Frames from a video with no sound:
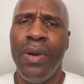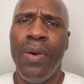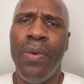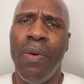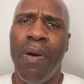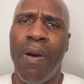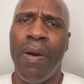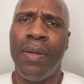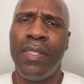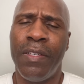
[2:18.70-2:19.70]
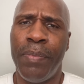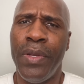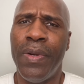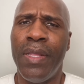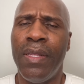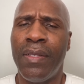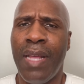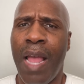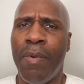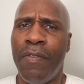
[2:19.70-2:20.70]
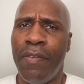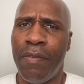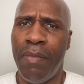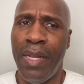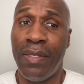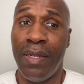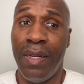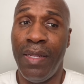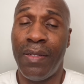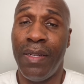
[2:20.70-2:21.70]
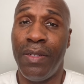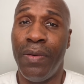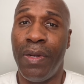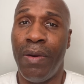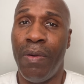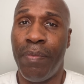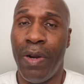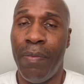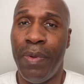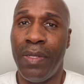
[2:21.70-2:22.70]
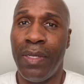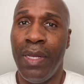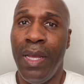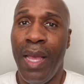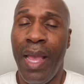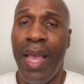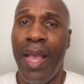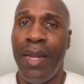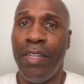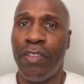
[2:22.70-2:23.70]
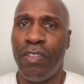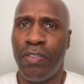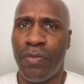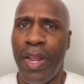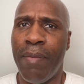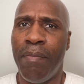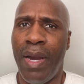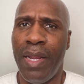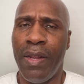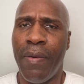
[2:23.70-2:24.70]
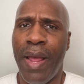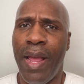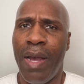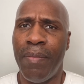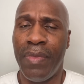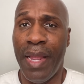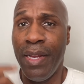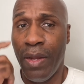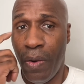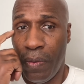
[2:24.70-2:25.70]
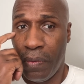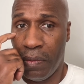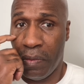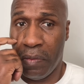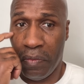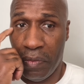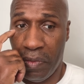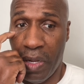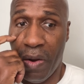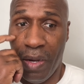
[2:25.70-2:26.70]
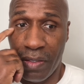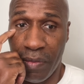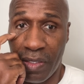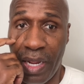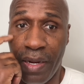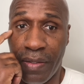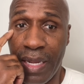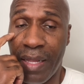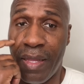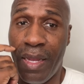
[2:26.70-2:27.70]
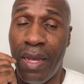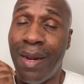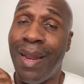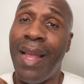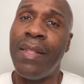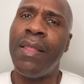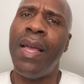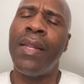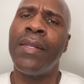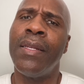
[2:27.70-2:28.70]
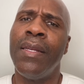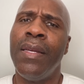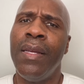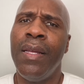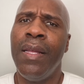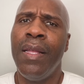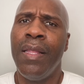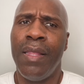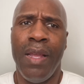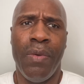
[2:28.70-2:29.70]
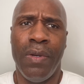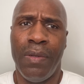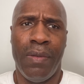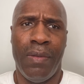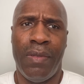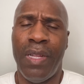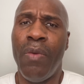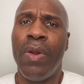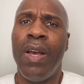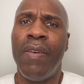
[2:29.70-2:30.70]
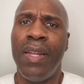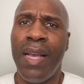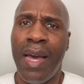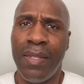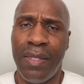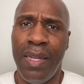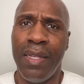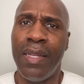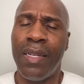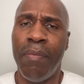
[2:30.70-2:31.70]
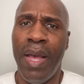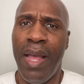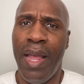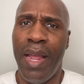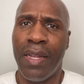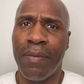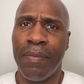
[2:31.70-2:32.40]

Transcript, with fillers: who are spewing this type of information unless they're doing it on purpose and it's a straight money grab. They know there are some singers out there that are like that. They will say whatever they got to say to get the bag